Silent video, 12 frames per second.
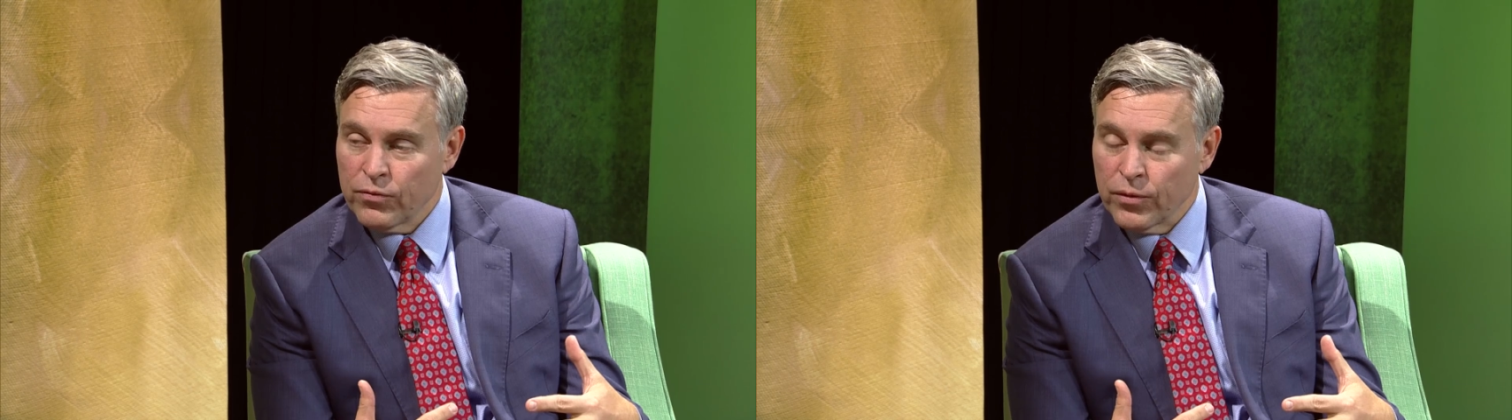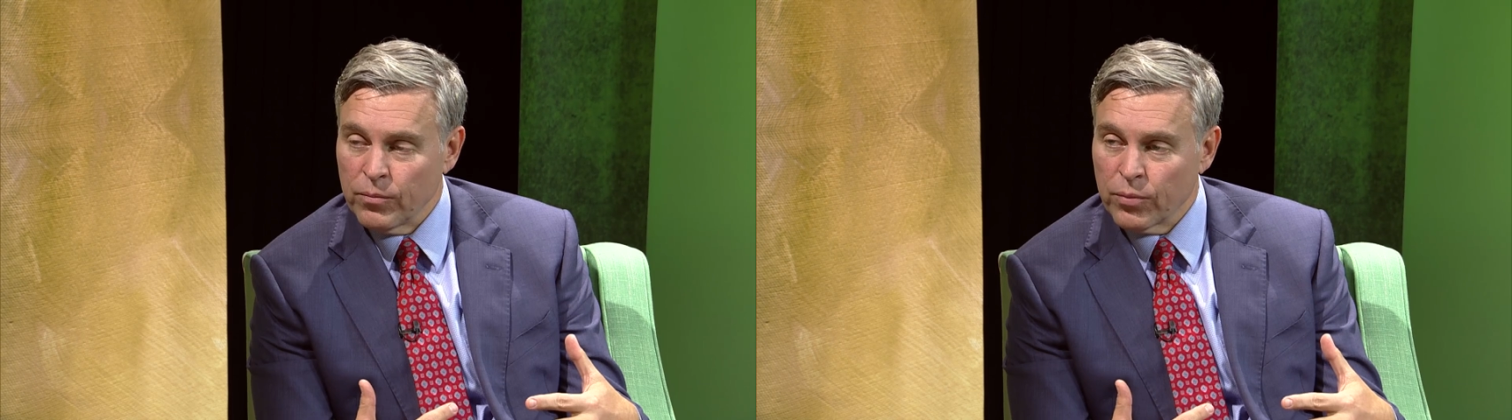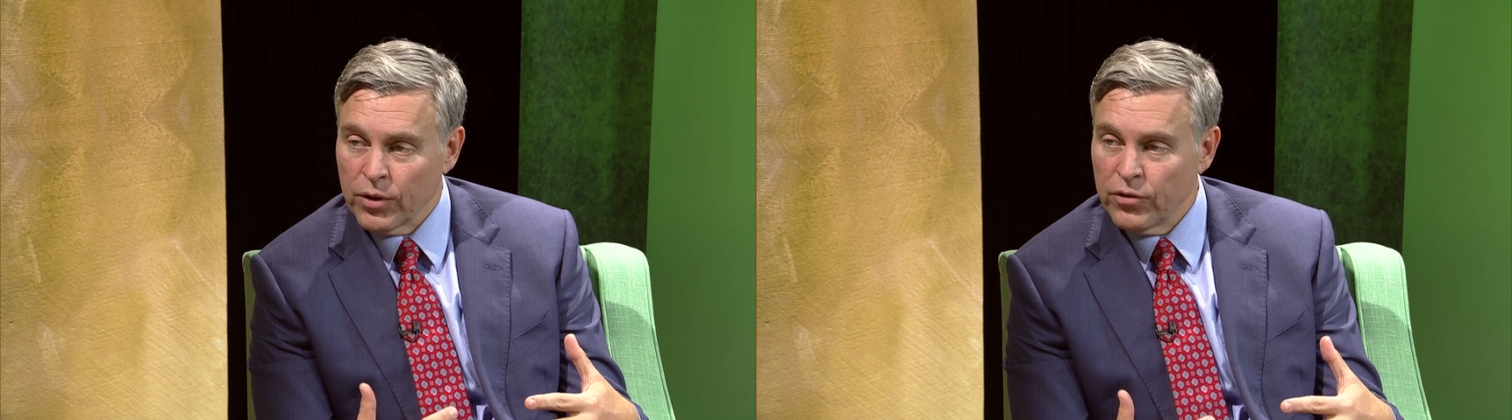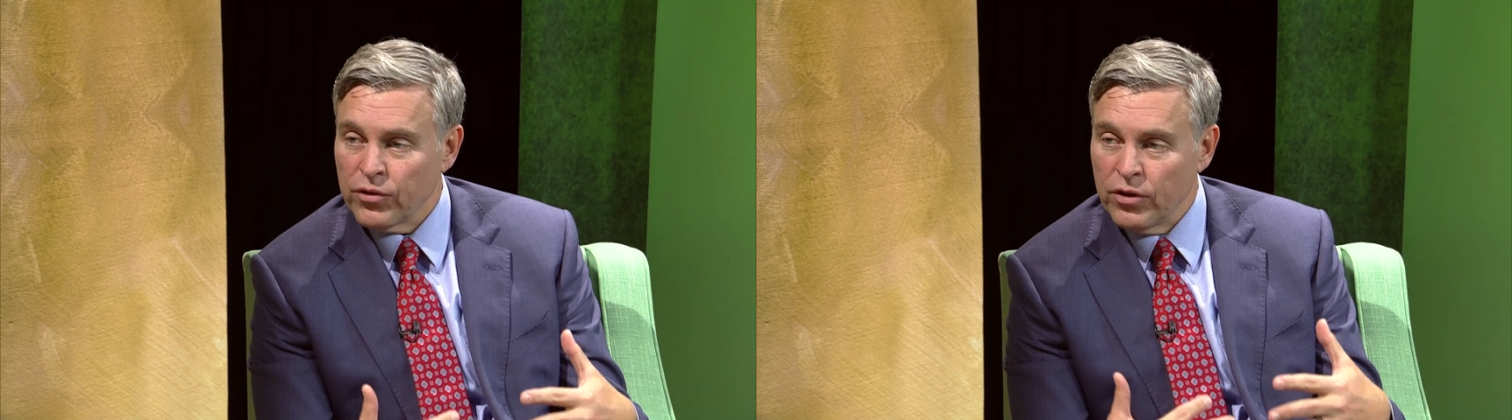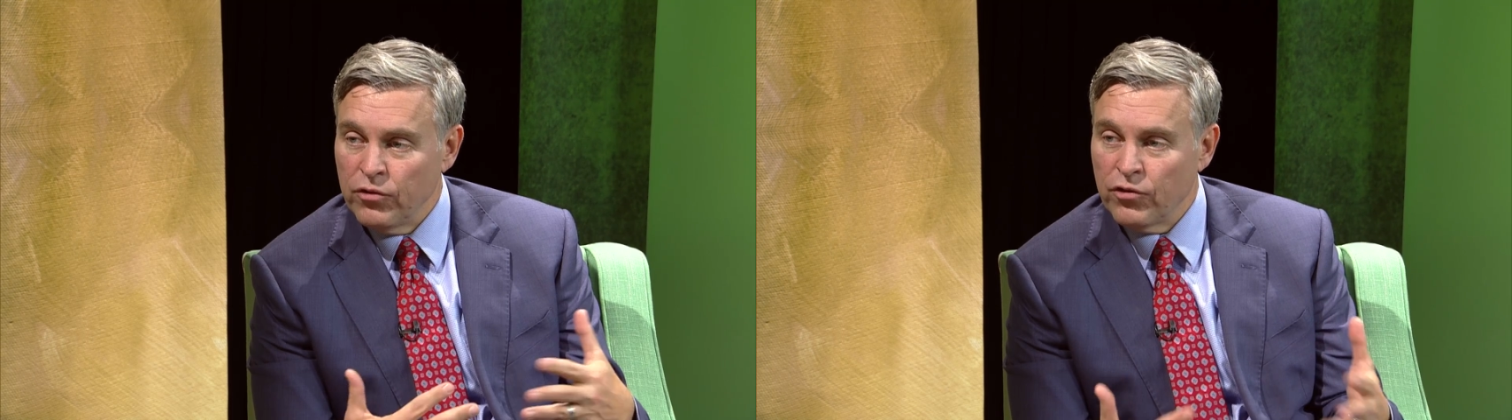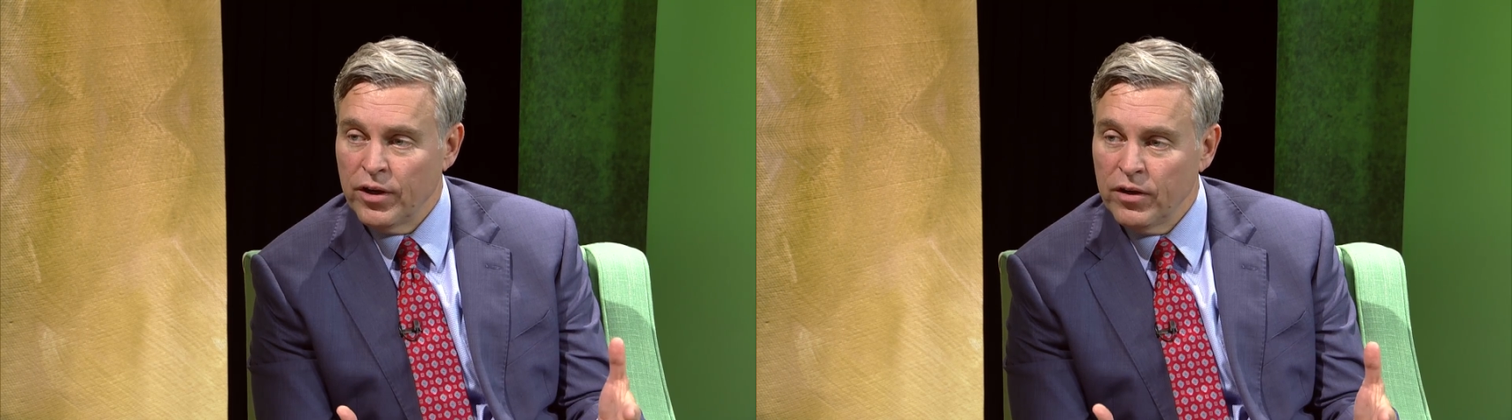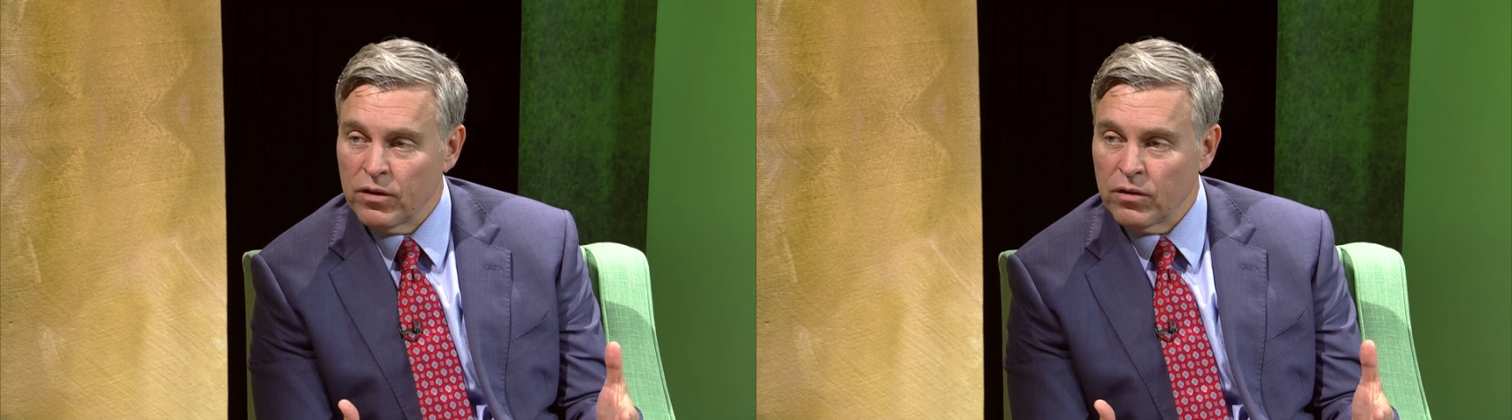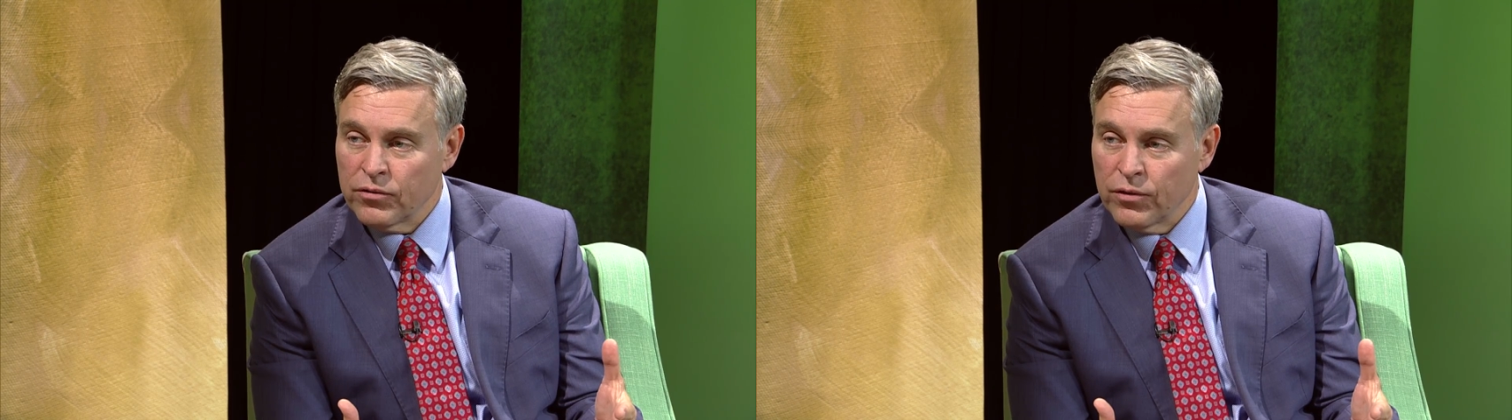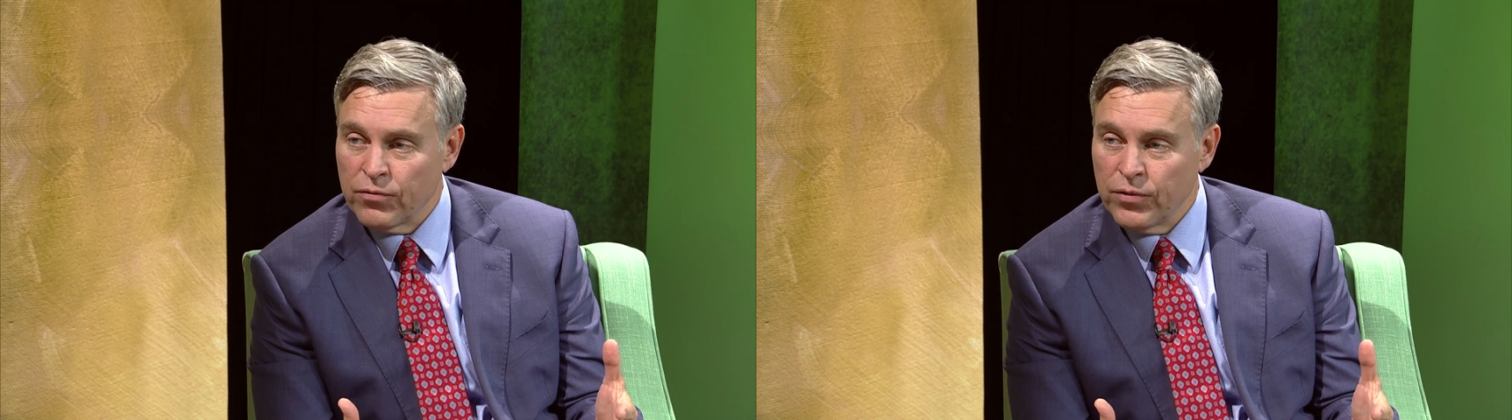from prison and
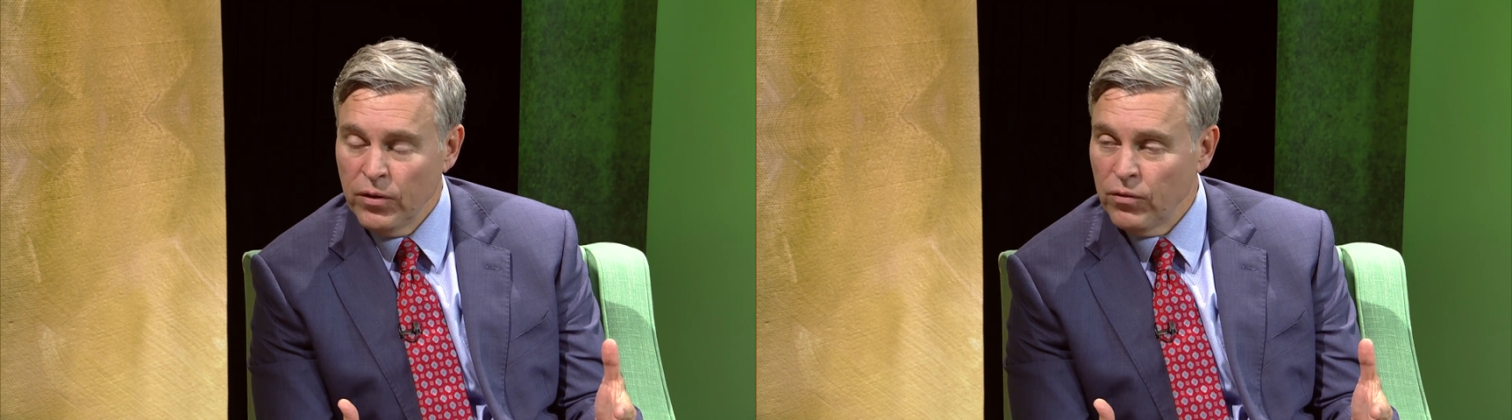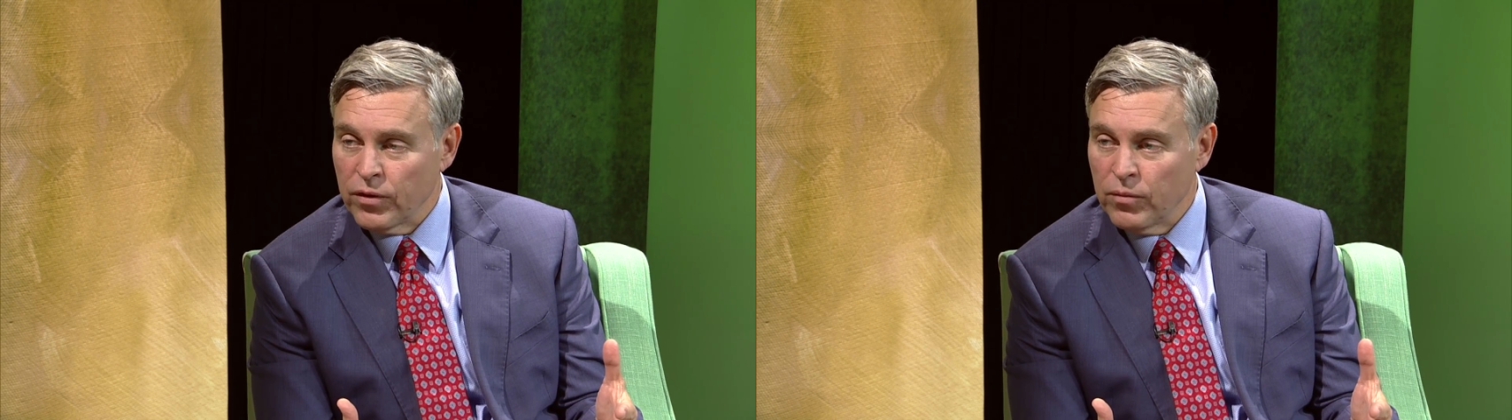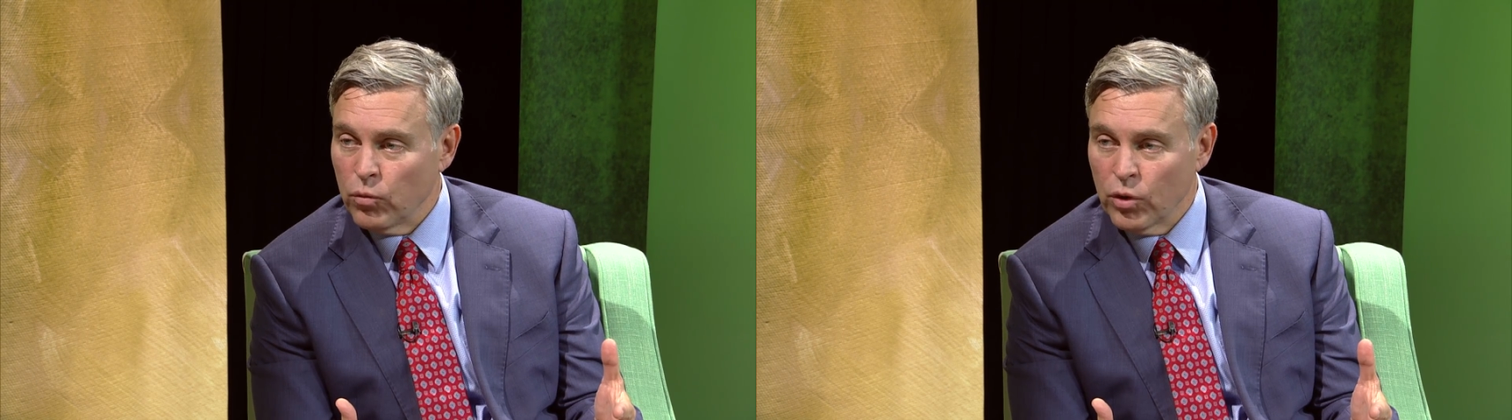jail to fill them,